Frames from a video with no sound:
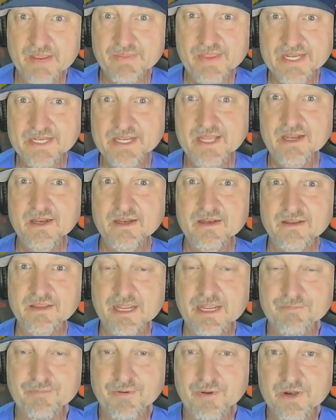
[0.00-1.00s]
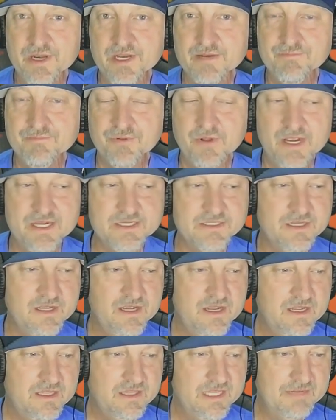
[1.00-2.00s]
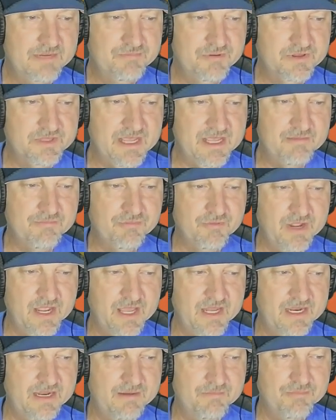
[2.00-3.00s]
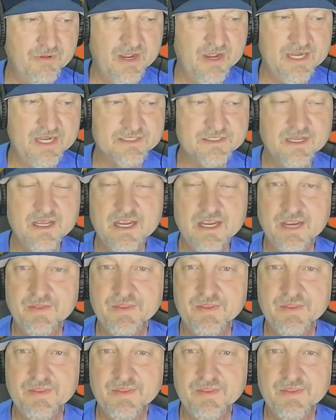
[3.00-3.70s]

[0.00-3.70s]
And they did it. They put it in place. They put that plan in place,